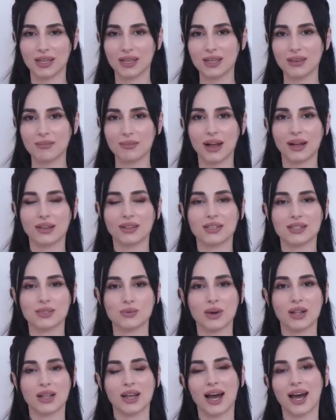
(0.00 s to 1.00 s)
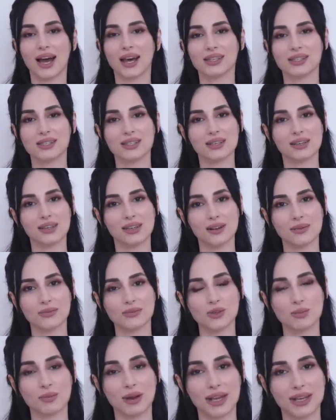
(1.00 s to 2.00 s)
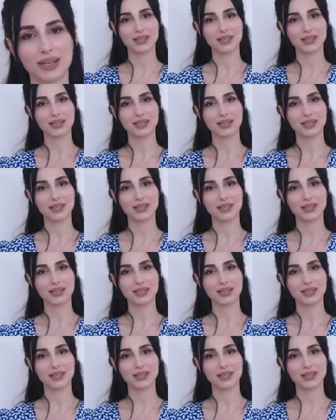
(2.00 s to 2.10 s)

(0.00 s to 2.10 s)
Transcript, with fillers: email as well as to my